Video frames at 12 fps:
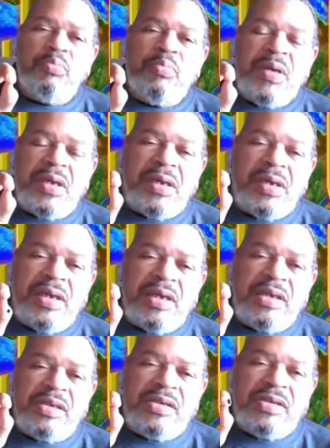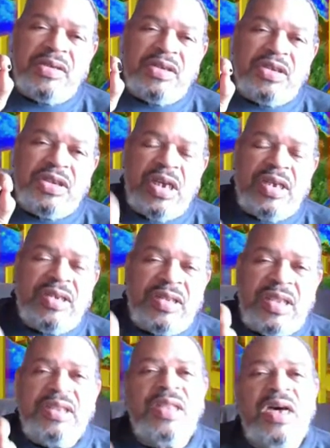Because just
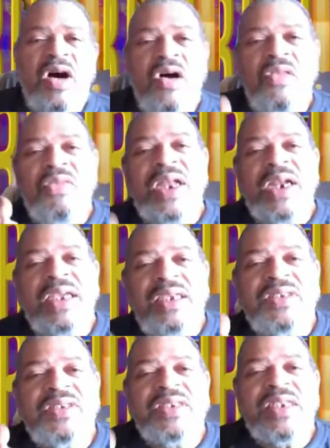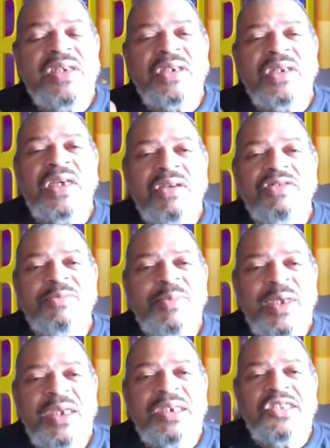the thought that he still loves
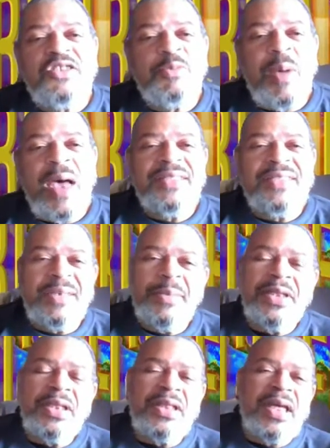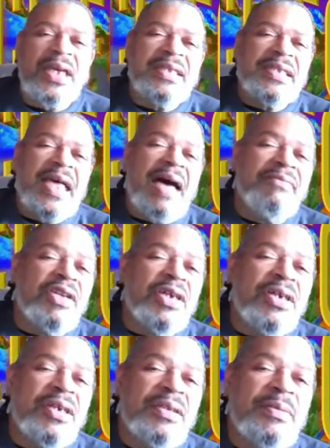me despite some of the things I've
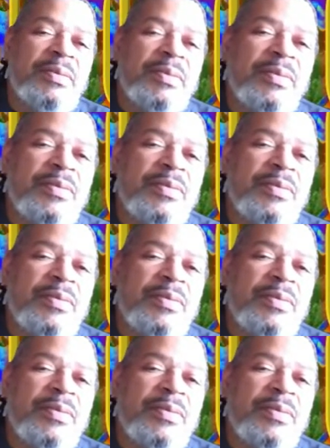done,